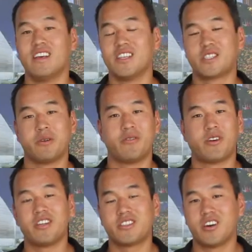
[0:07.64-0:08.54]
So we've
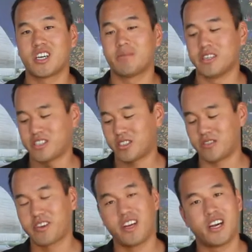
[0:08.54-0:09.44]
already talked about
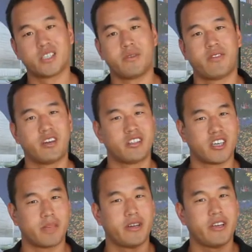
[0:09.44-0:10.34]
startup cares, we've already
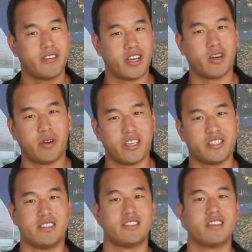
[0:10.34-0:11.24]
talked about
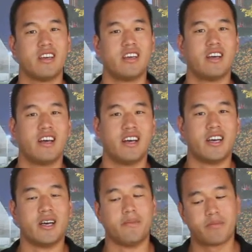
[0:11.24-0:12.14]
evaluations.
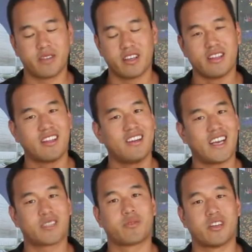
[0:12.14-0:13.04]

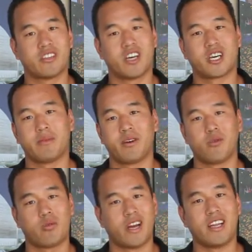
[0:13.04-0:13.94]
Next we're going to talk
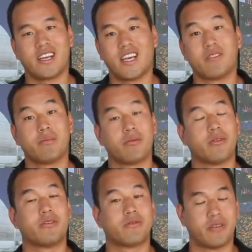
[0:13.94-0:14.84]
about writing and
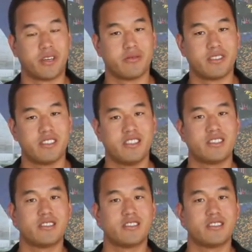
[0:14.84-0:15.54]
reporting frequencies.